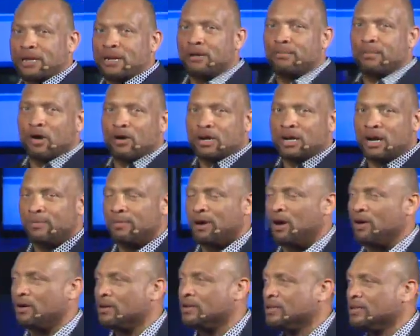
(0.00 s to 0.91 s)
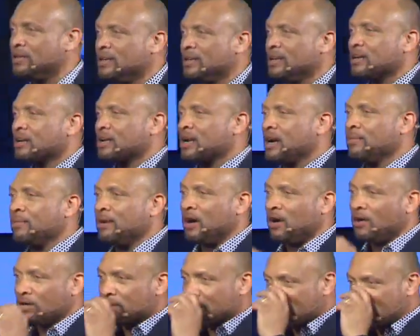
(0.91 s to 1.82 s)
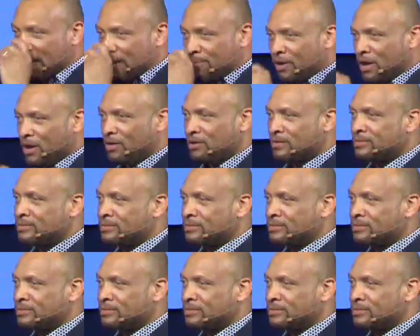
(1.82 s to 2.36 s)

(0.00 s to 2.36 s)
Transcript: Come on, come on, come on, come on,